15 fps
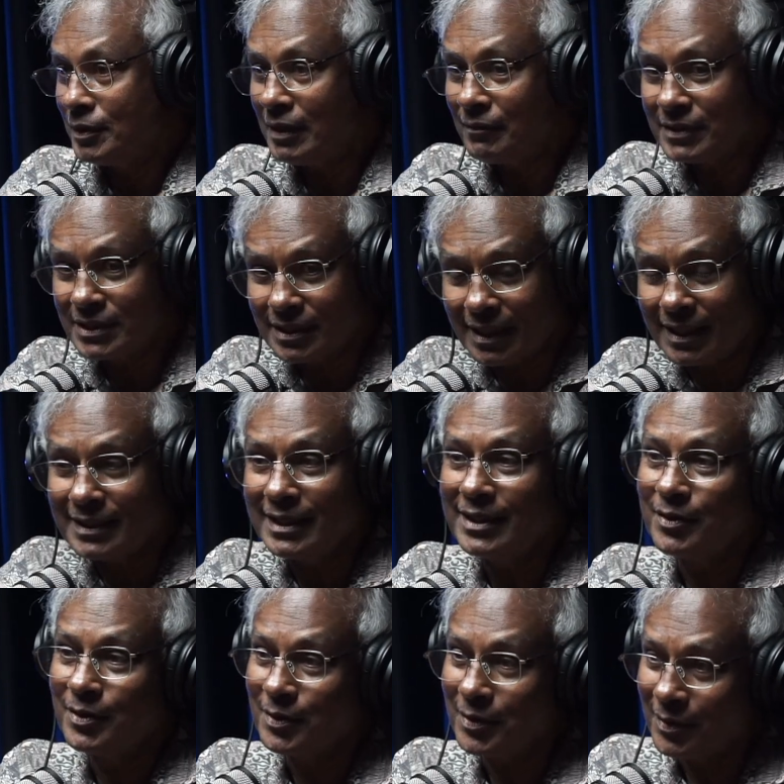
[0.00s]
have a child, then you
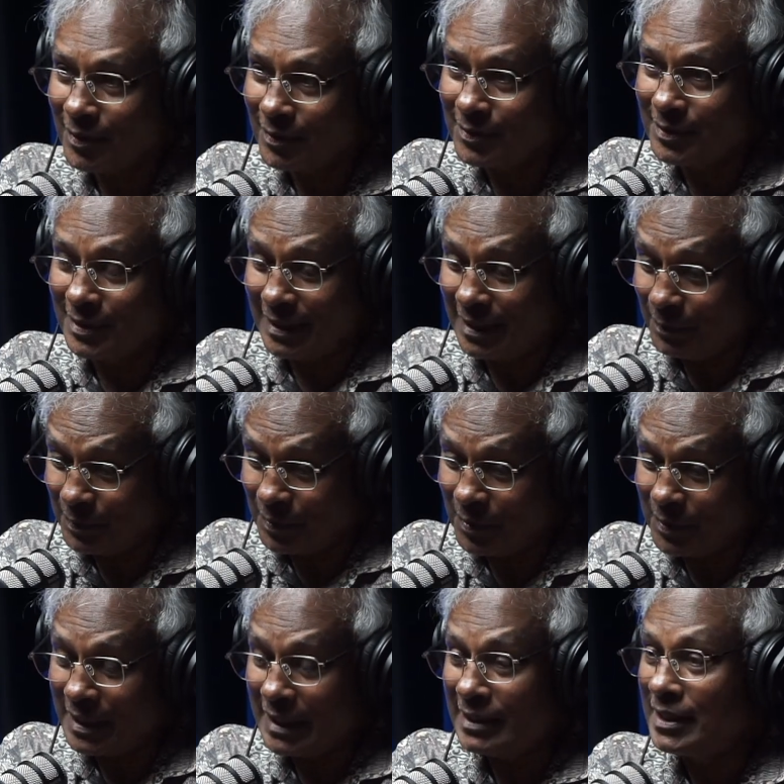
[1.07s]
got to now with all
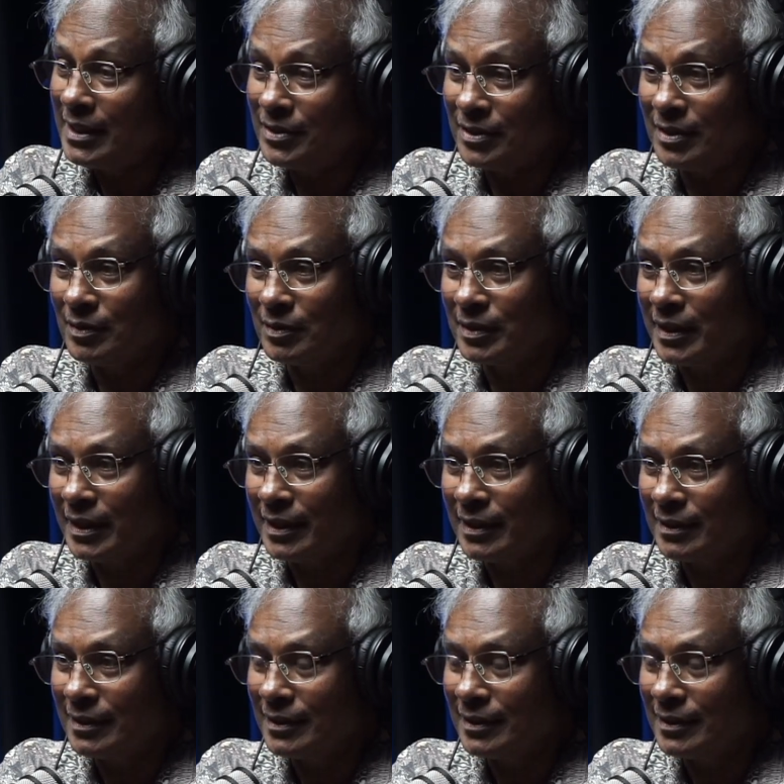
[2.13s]
the education and all that.